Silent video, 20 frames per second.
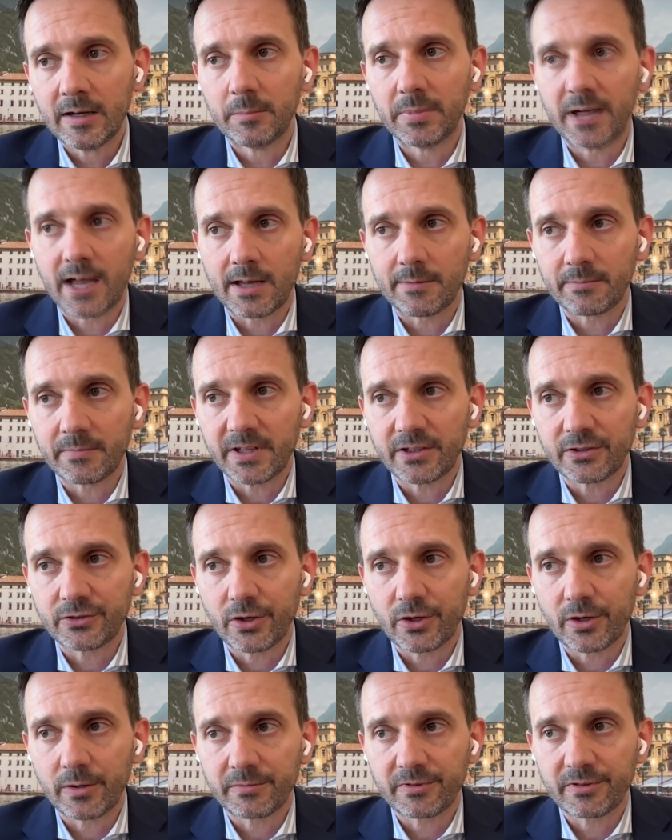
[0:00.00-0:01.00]
But in
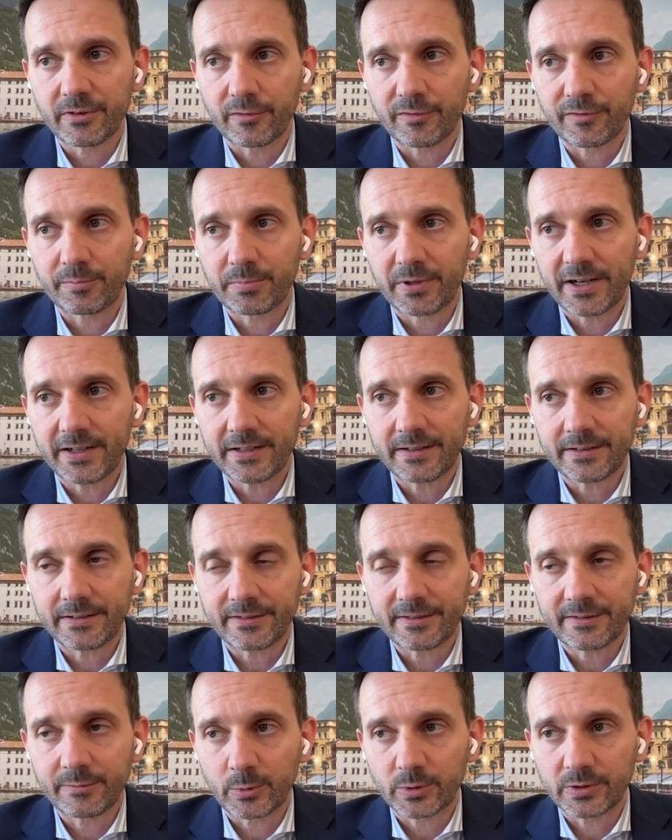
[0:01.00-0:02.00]
terms of
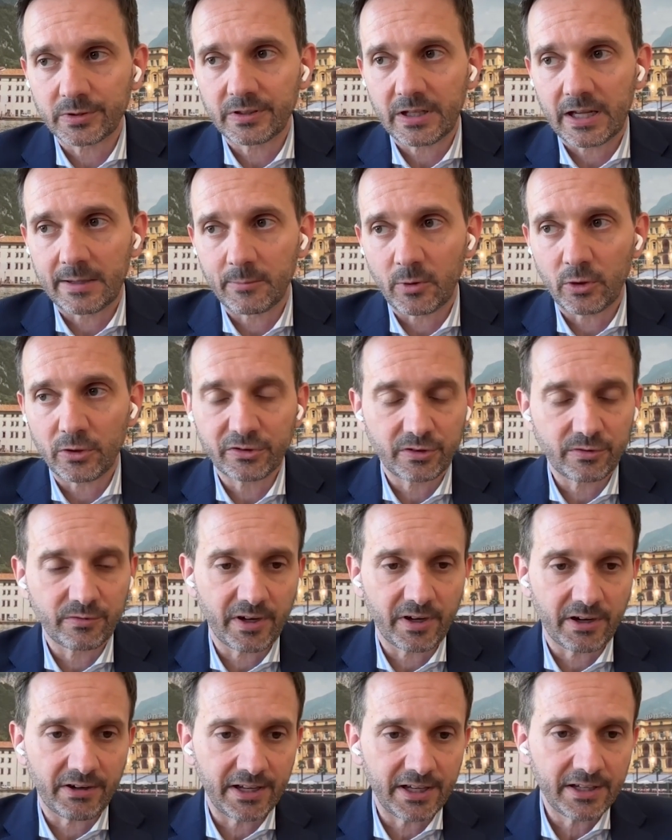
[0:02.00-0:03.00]
products, what I'm also
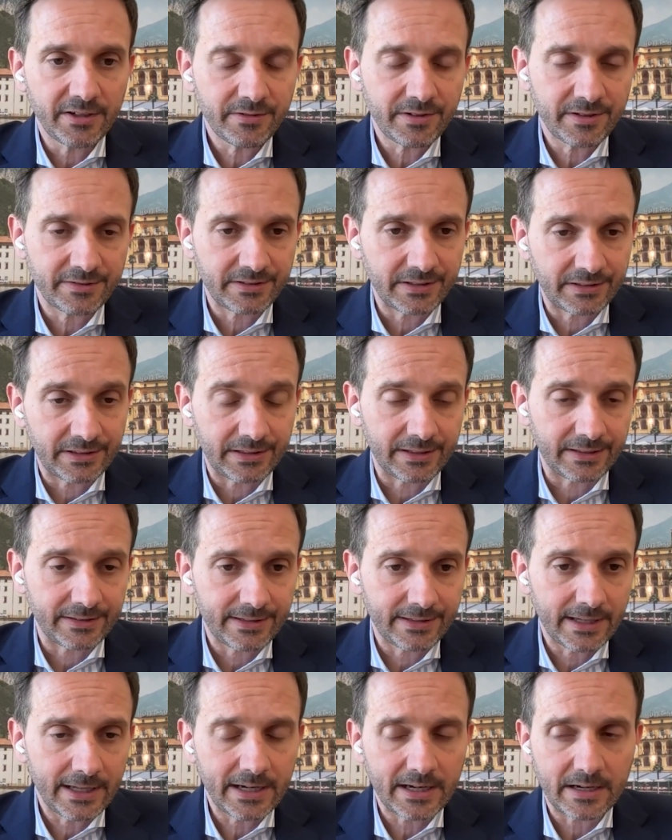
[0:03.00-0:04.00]
very interested and
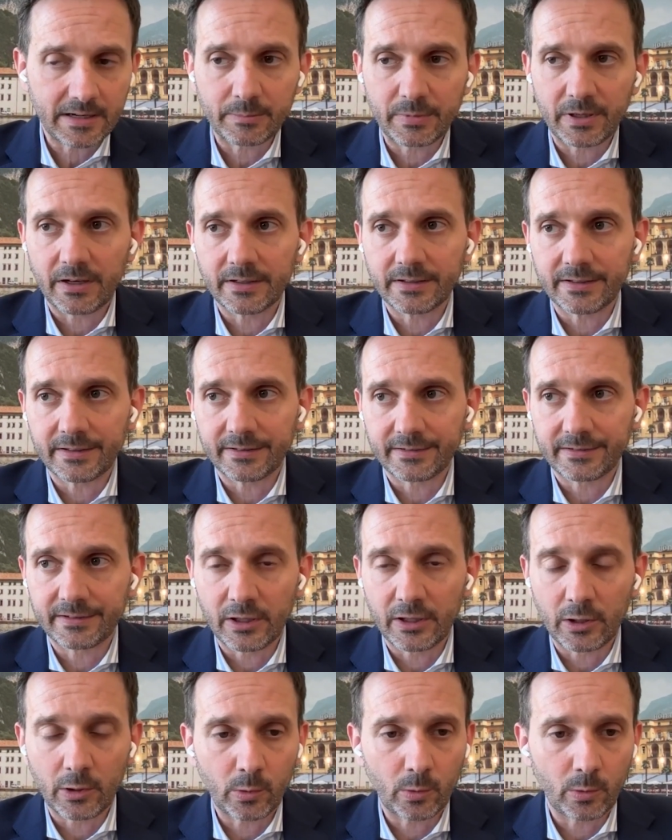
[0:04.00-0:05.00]
excited about is
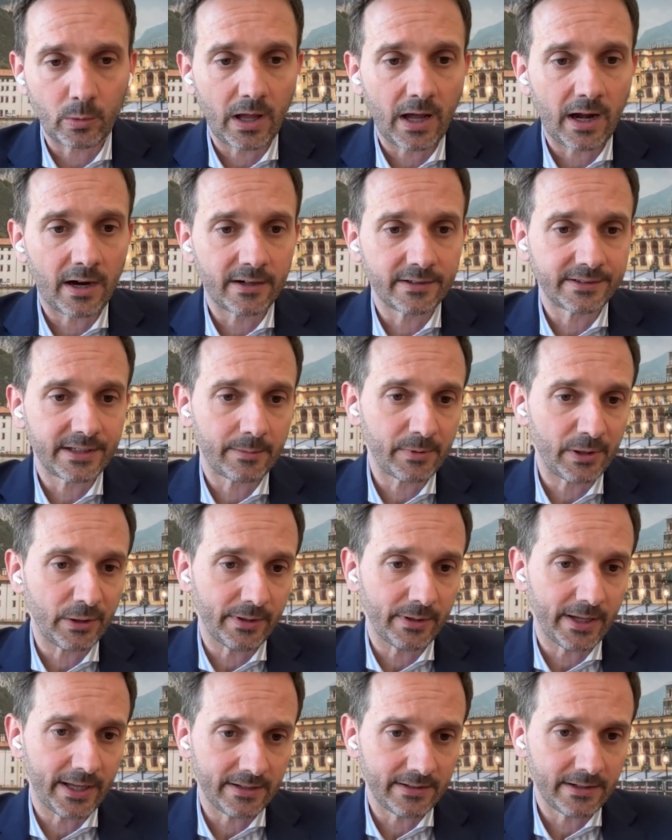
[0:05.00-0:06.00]
the whole
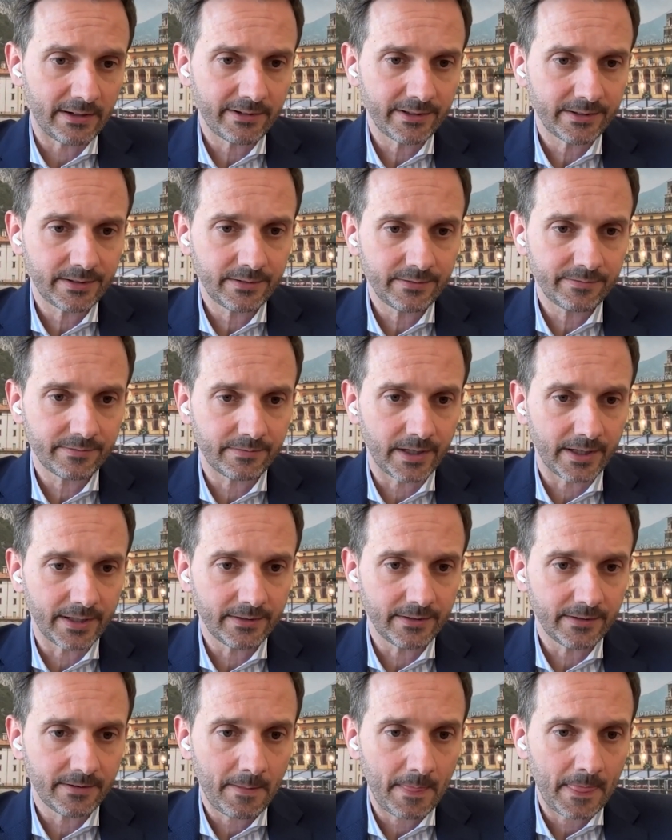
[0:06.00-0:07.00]
RWA narrative,
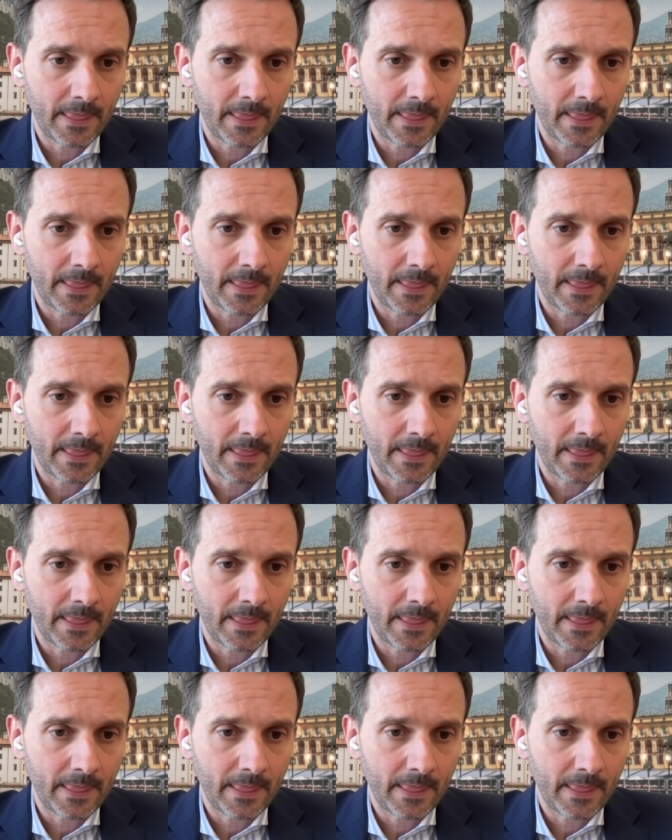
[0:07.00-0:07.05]
right?